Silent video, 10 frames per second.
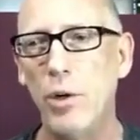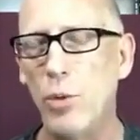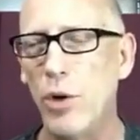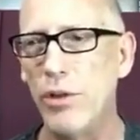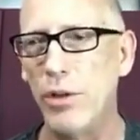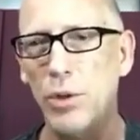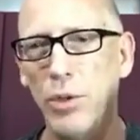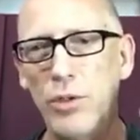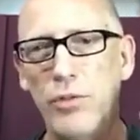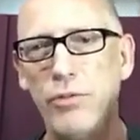where
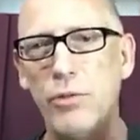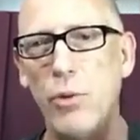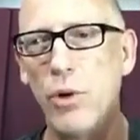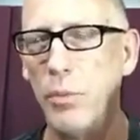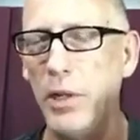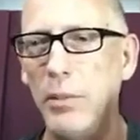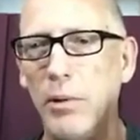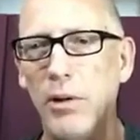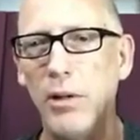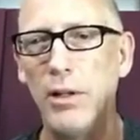those four
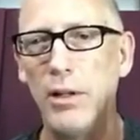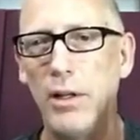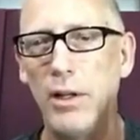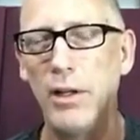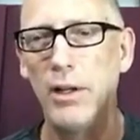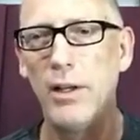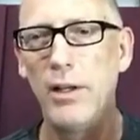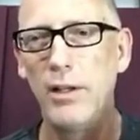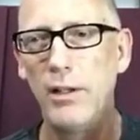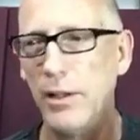people
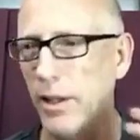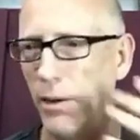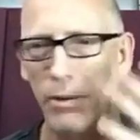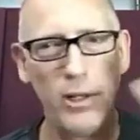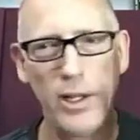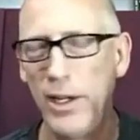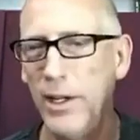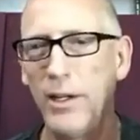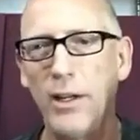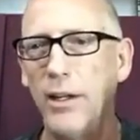
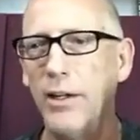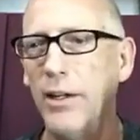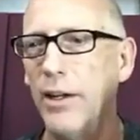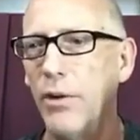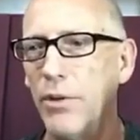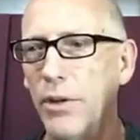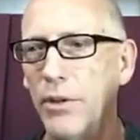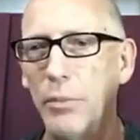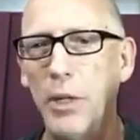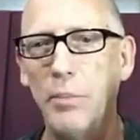literally, you know,
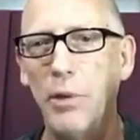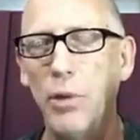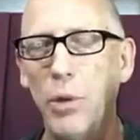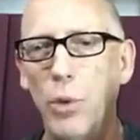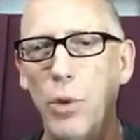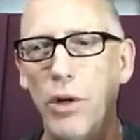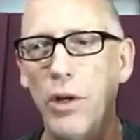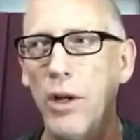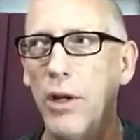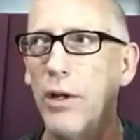the people who
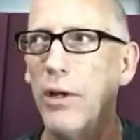would...